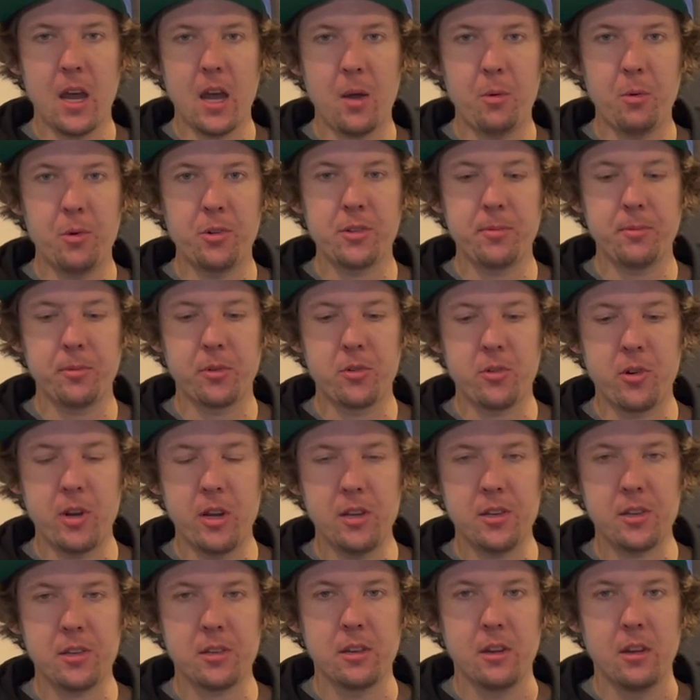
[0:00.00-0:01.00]
with some
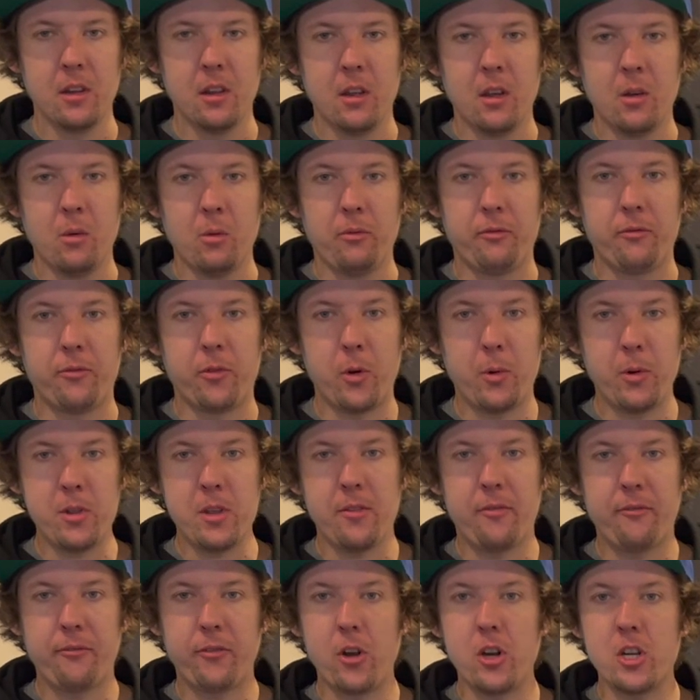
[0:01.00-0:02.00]
grease for when you
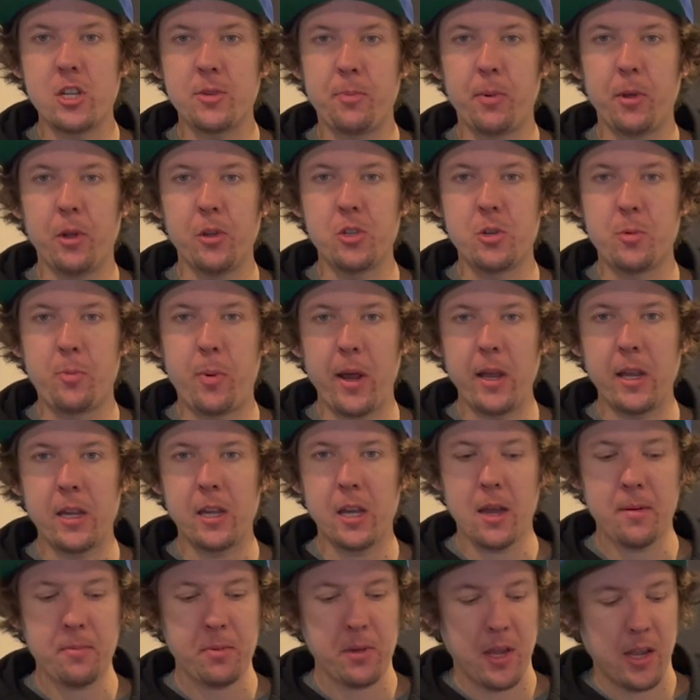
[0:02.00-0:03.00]
first build your bike
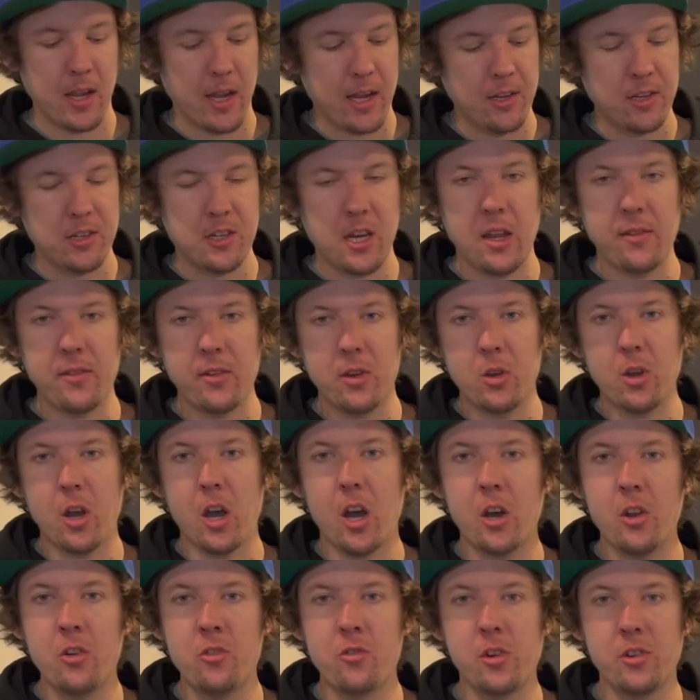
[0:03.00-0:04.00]
up, it can save you
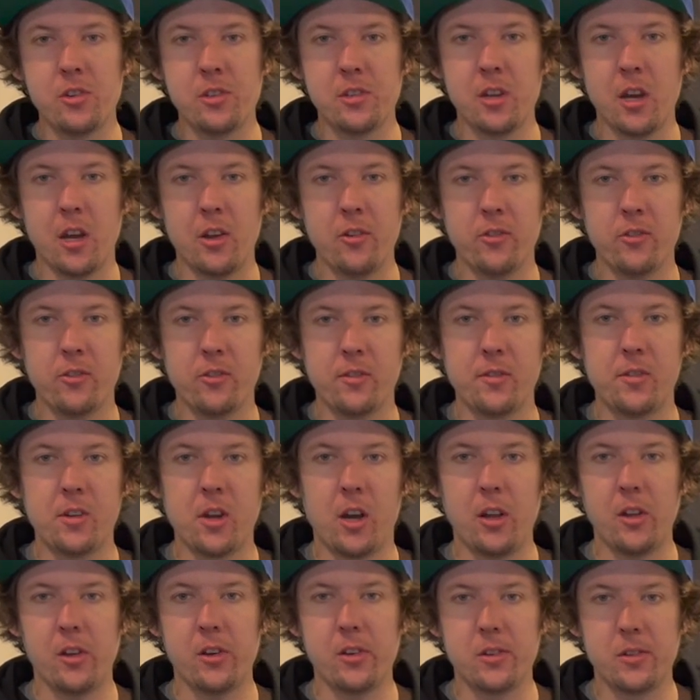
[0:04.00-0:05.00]
hundreds and hundreds of
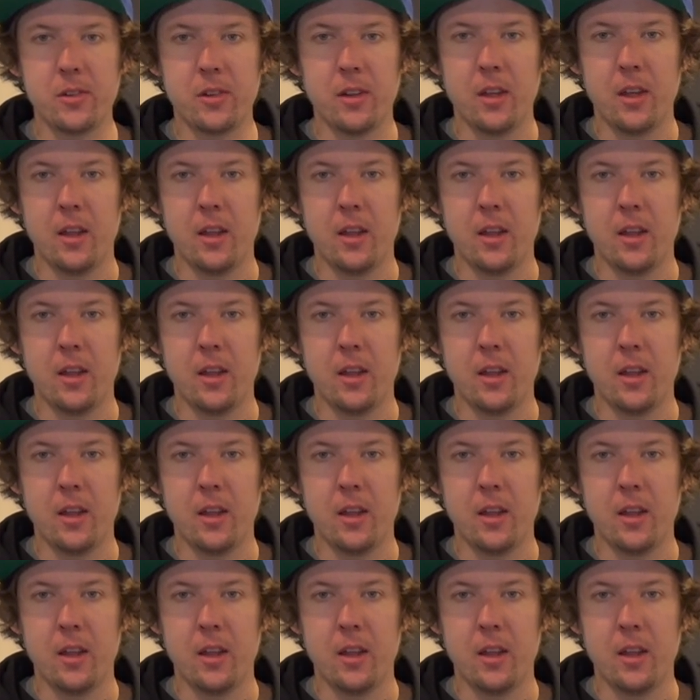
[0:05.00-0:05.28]
dollars